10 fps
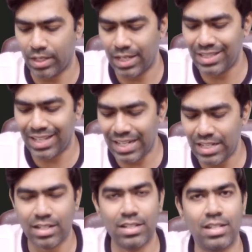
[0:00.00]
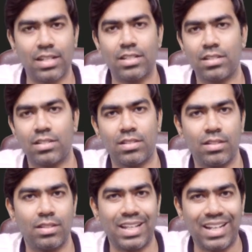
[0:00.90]
In the initial stages,
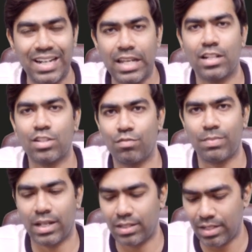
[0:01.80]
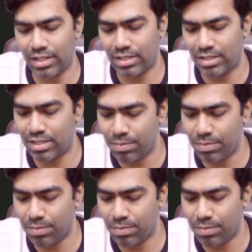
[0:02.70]
the clearance of MAG3 is